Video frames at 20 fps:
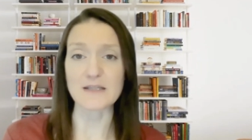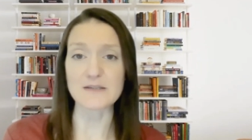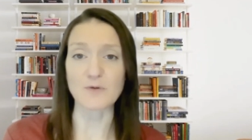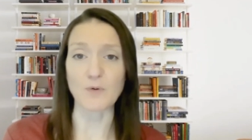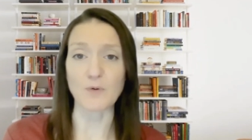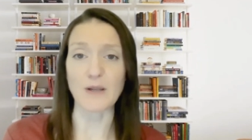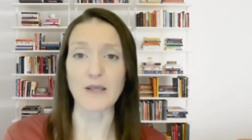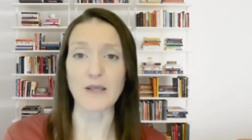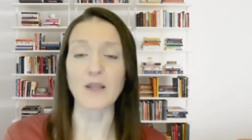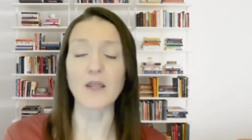this
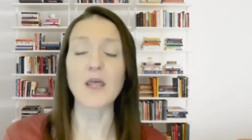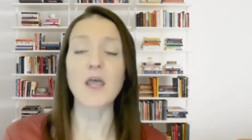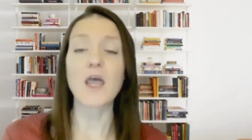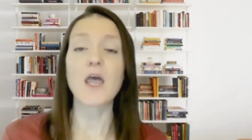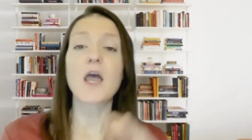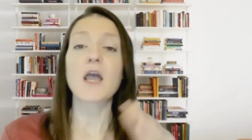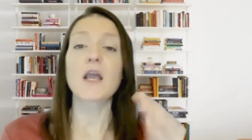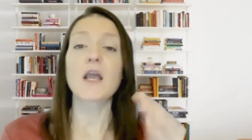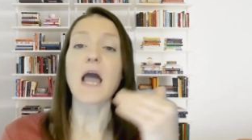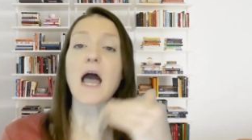oil
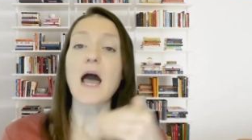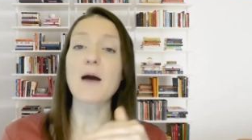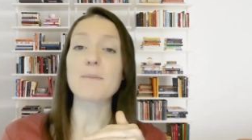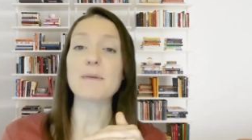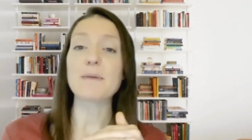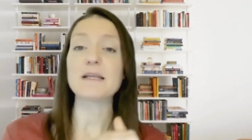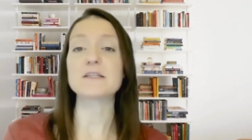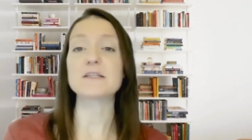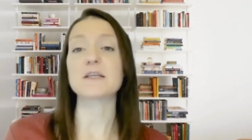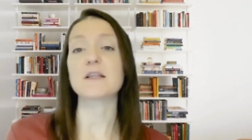
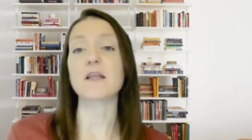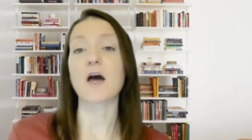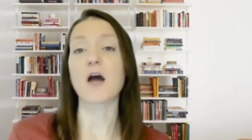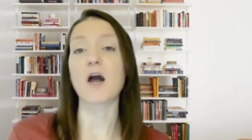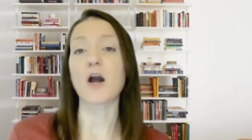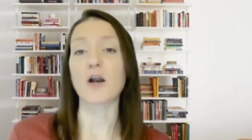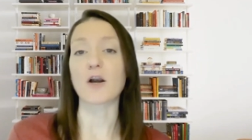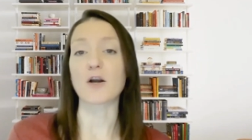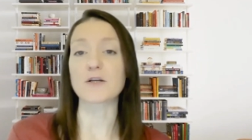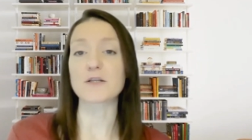calming to the
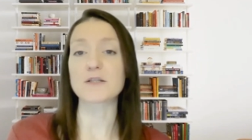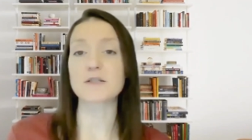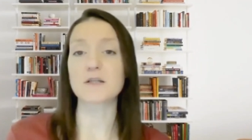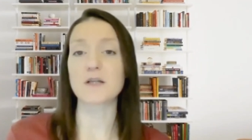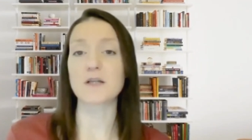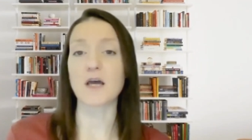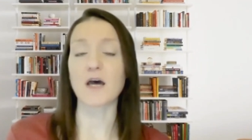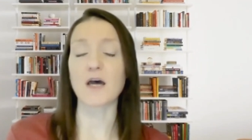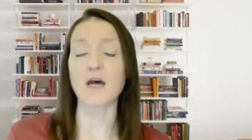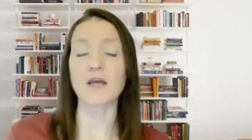heart
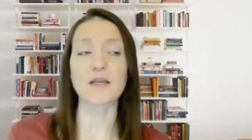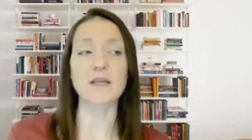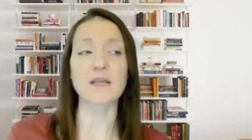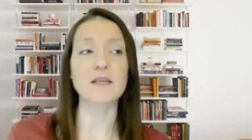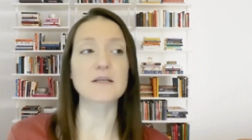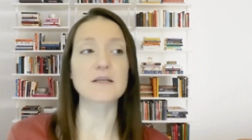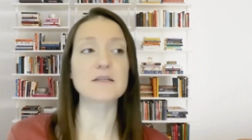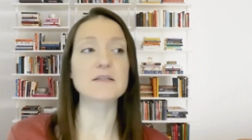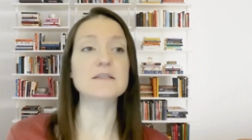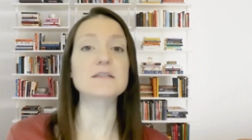uh,
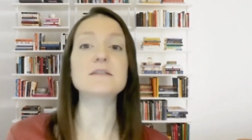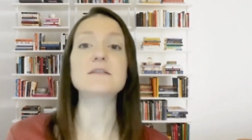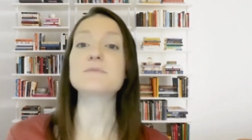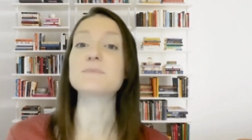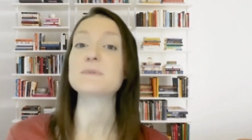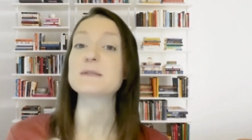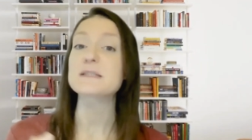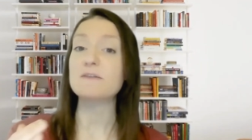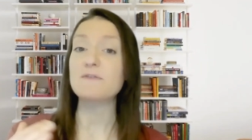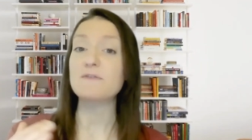
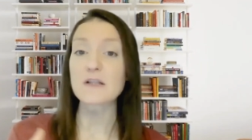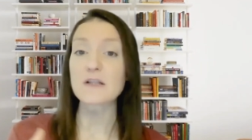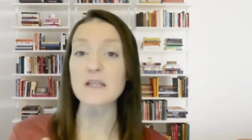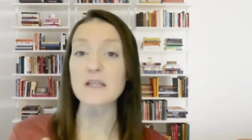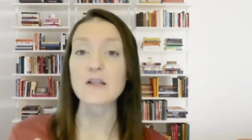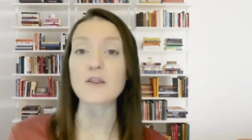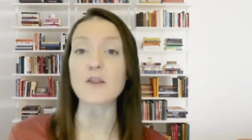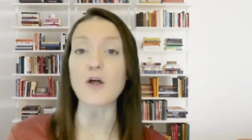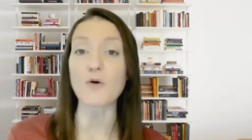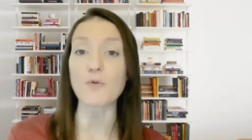
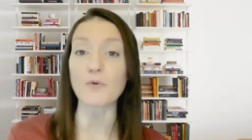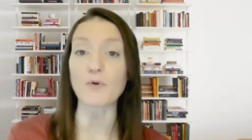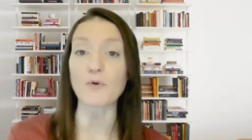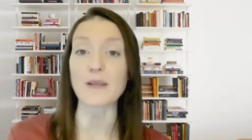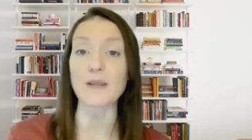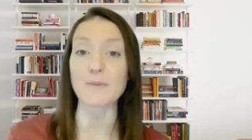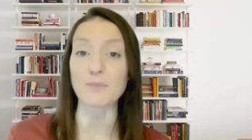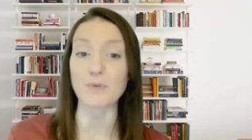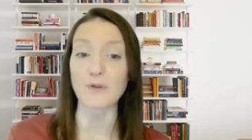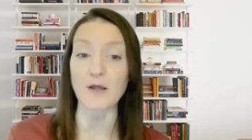specifically
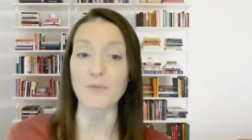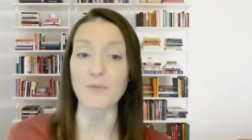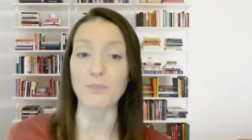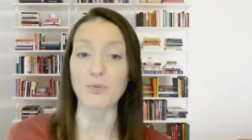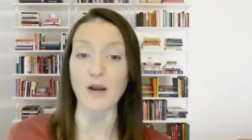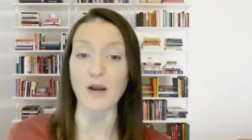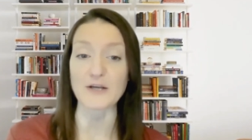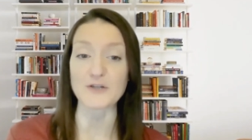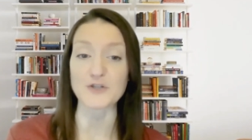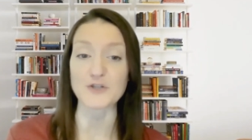lowering blood
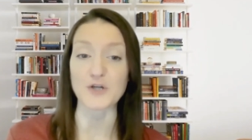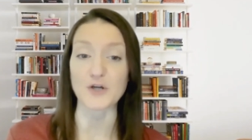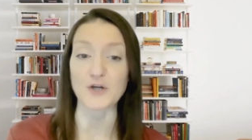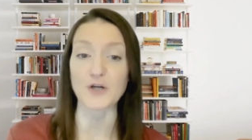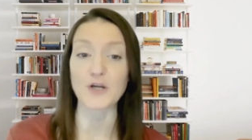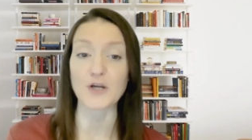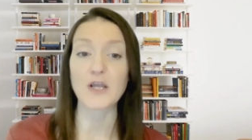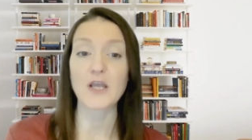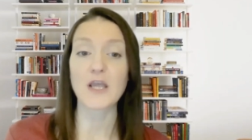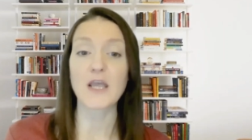
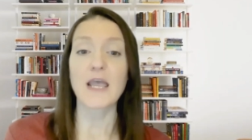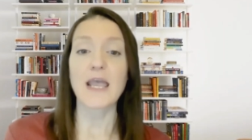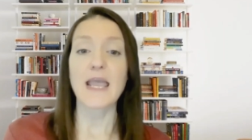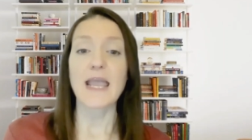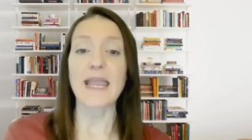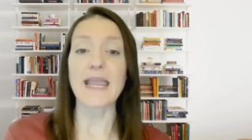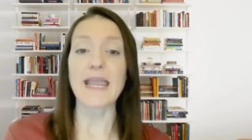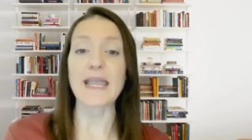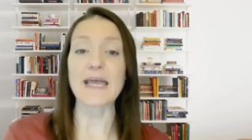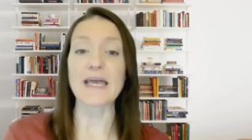pressure
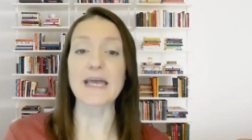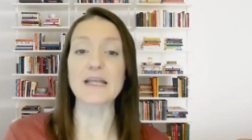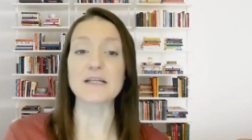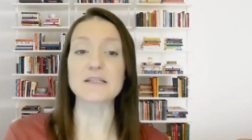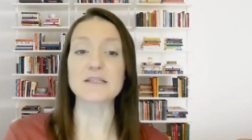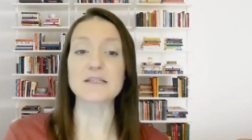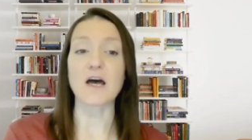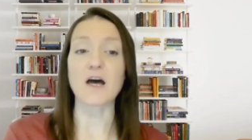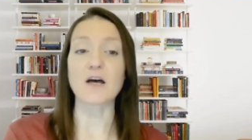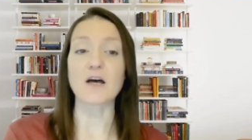
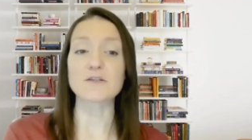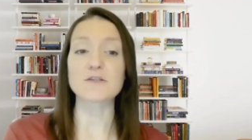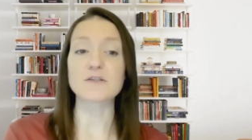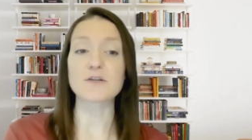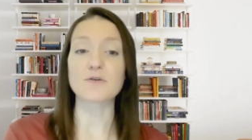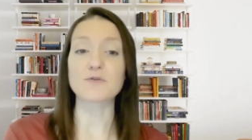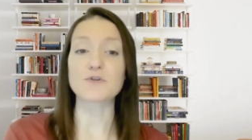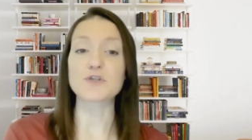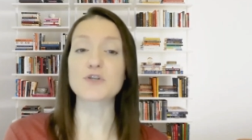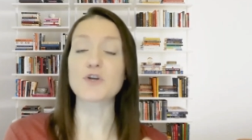and
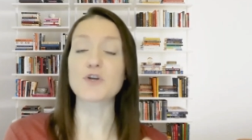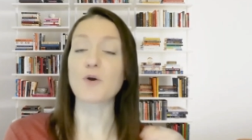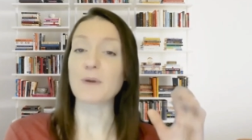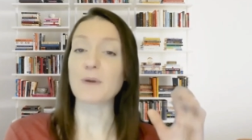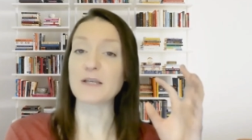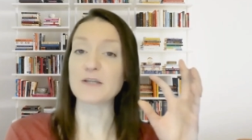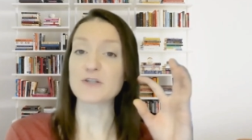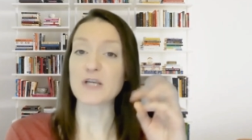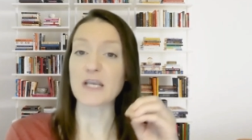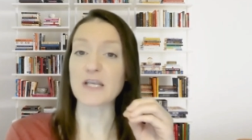also
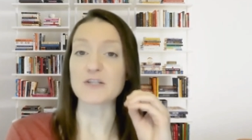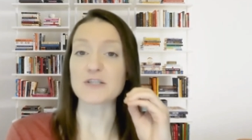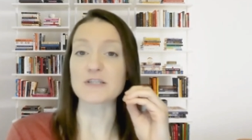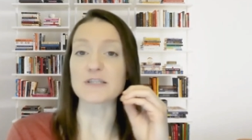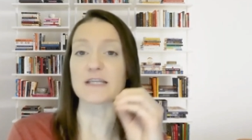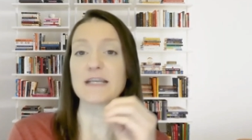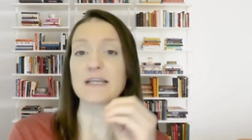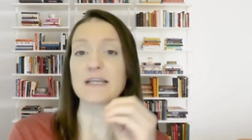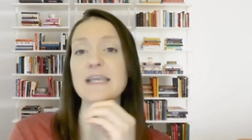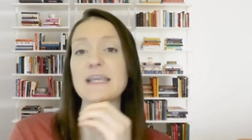showing changes
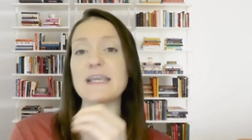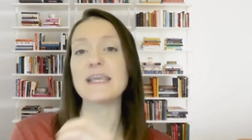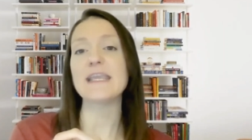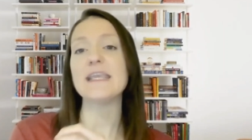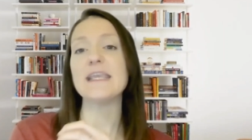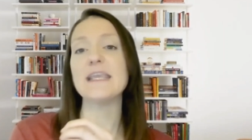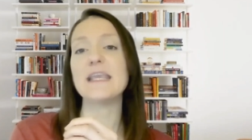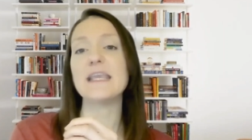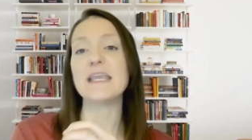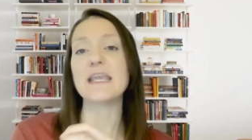in e
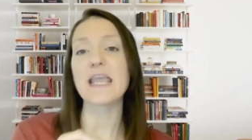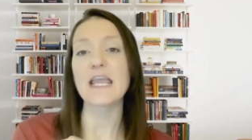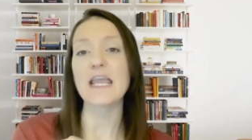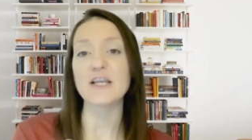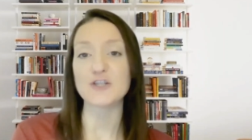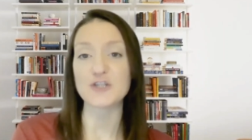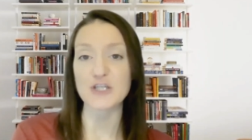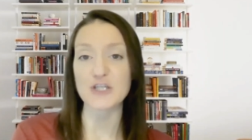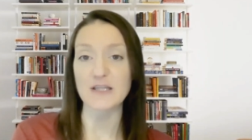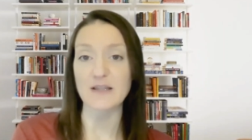
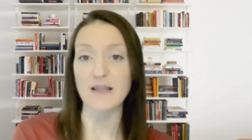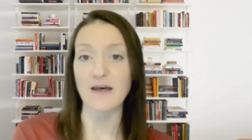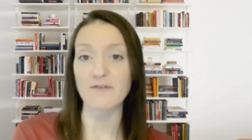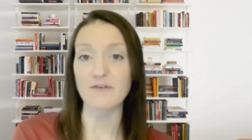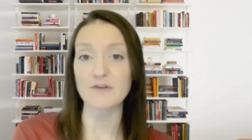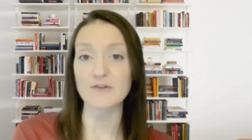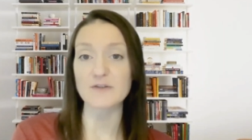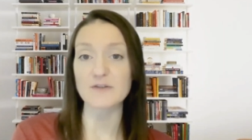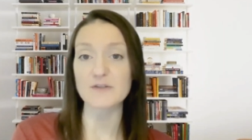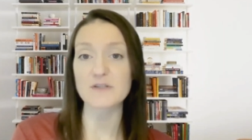ekg
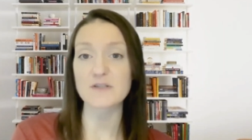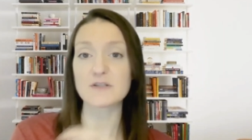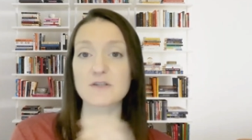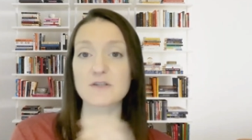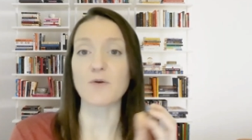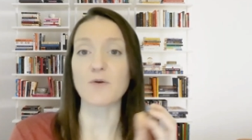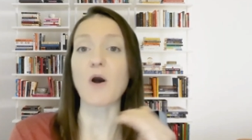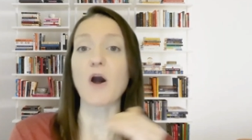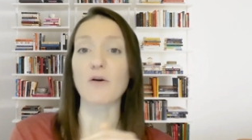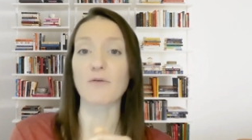levels
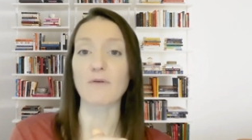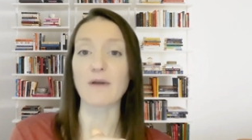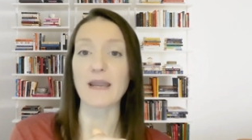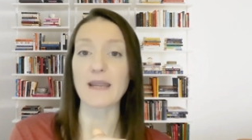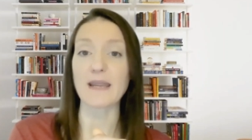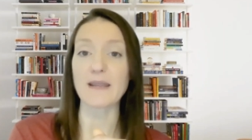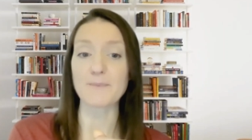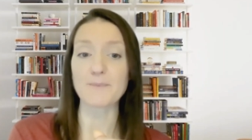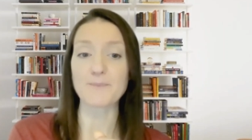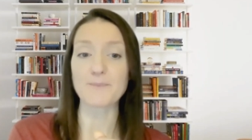so heart
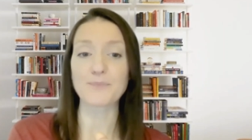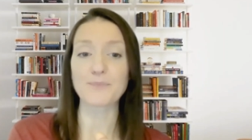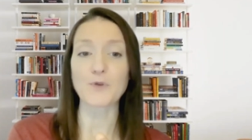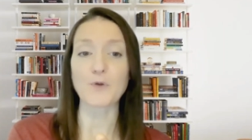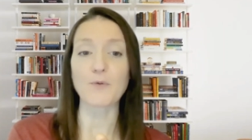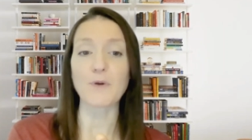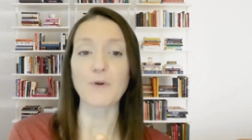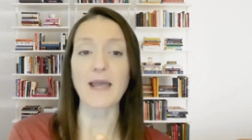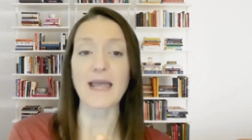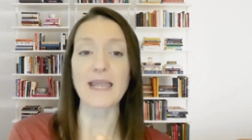rate
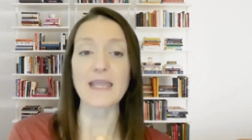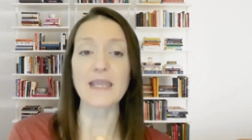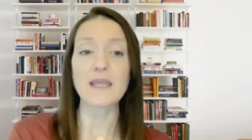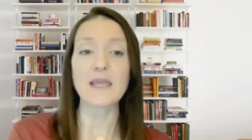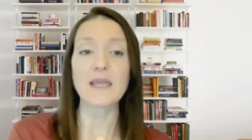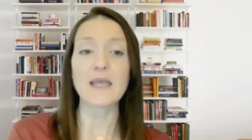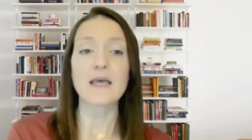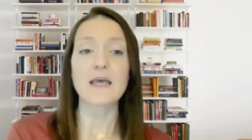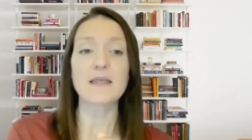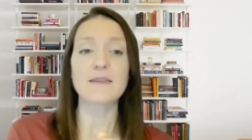okay
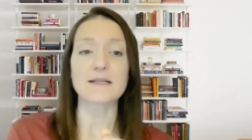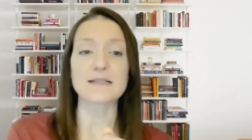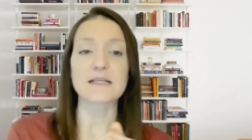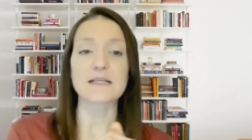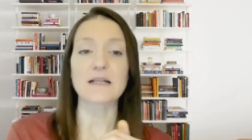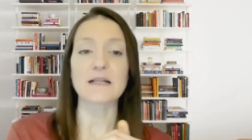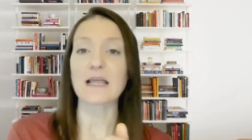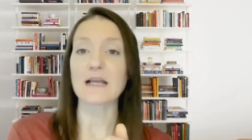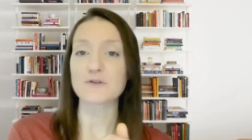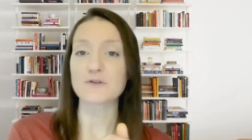that's an
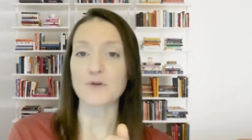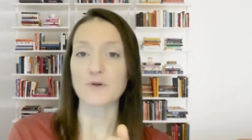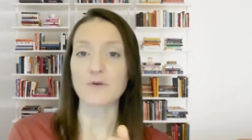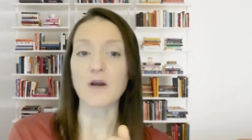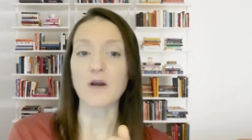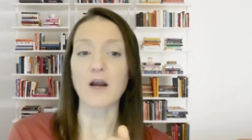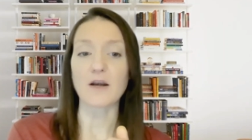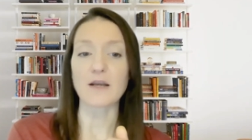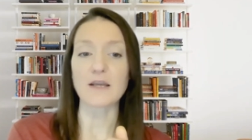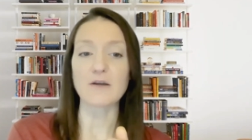
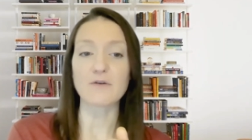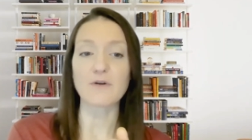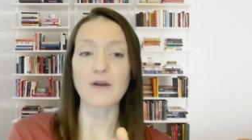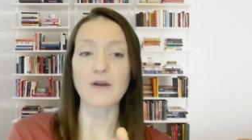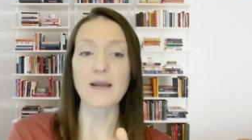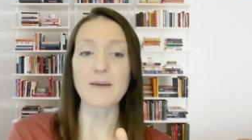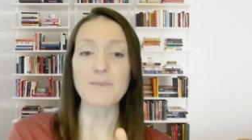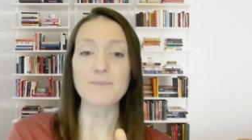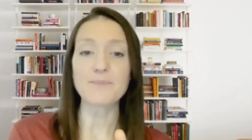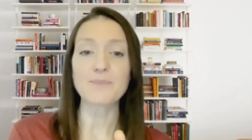
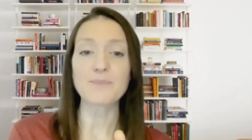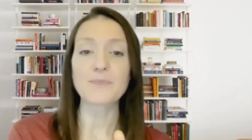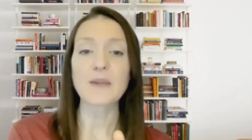electrocardiogram